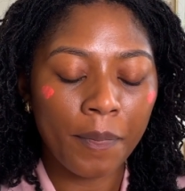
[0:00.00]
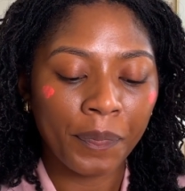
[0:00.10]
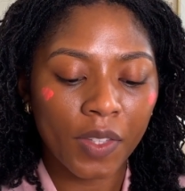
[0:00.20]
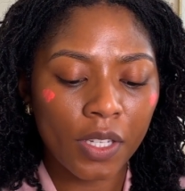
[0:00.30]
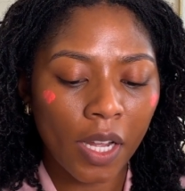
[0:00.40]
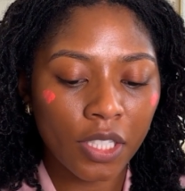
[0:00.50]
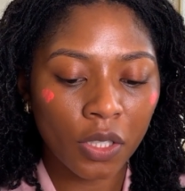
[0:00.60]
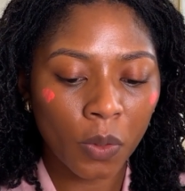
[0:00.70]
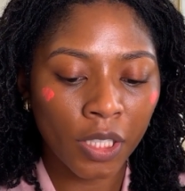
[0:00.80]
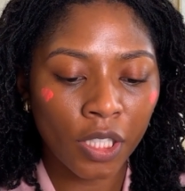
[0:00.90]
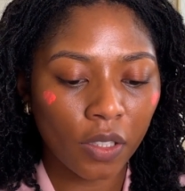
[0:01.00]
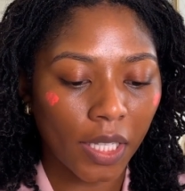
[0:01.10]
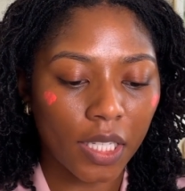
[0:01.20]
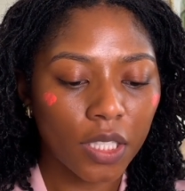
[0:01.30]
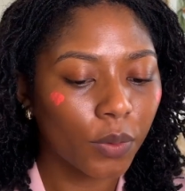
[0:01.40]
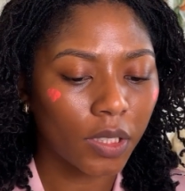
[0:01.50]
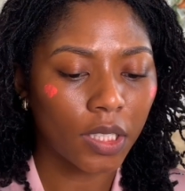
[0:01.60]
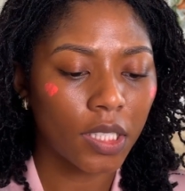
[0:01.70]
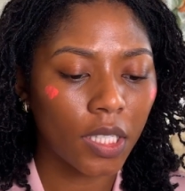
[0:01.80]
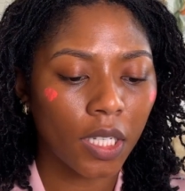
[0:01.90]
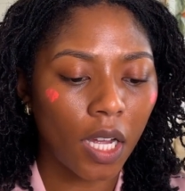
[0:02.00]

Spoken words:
You know, I just want to know, like, is it realistic?